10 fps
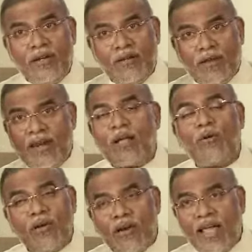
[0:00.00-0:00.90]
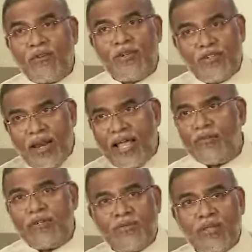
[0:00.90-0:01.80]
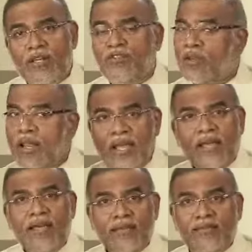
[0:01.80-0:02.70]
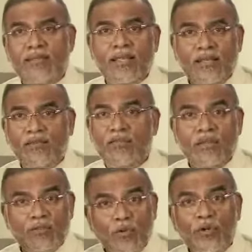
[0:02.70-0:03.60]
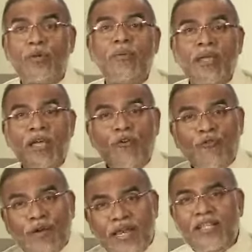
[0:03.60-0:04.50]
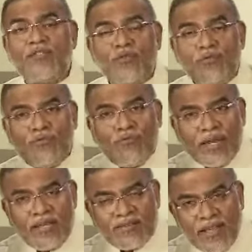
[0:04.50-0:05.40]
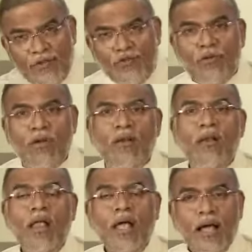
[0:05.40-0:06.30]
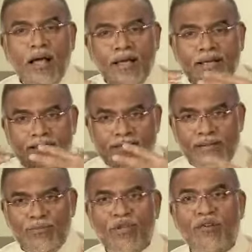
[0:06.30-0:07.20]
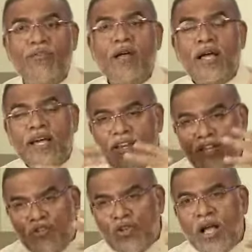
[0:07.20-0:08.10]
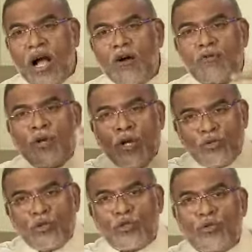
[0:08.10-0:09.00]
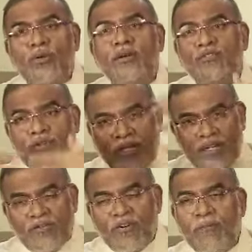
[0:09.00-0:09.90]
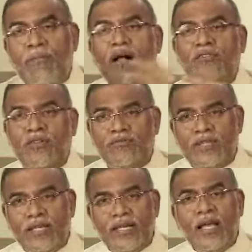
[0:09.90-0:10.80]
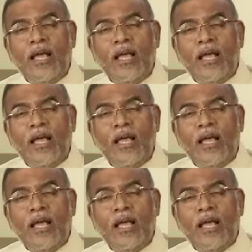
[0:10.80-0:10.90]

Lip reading: The vernacular language, the language of the region, is going to be very essential in terms of reaching out to students in different parts of the